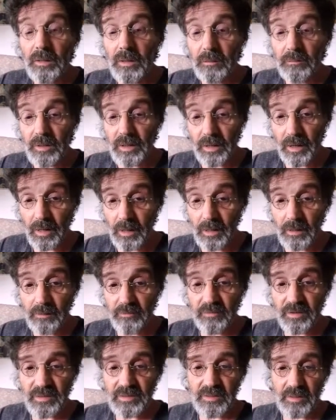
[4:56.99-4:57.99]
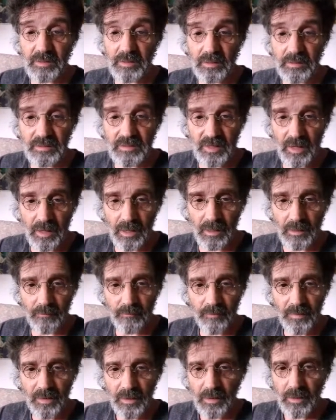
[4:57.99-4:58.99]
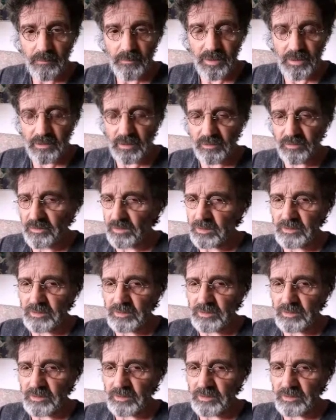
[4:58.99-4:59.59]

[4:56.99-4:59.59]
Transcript: especially when it comes to numbers.